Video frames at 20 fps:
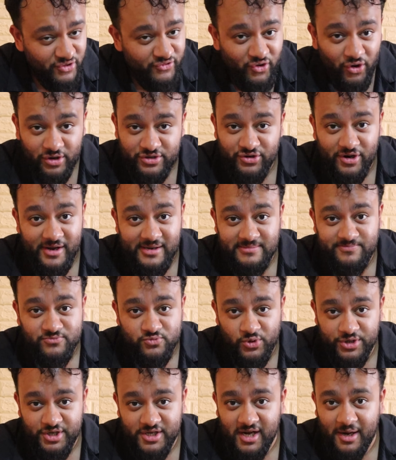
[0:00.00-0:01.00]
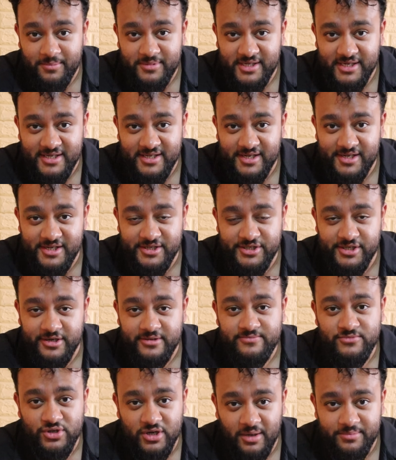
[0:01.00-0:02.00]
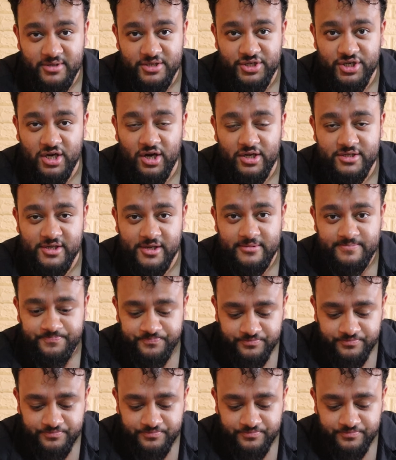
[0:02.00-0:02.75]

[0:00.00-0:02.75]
you've got to try it. When you come to Indonesia, you come to Jakarta,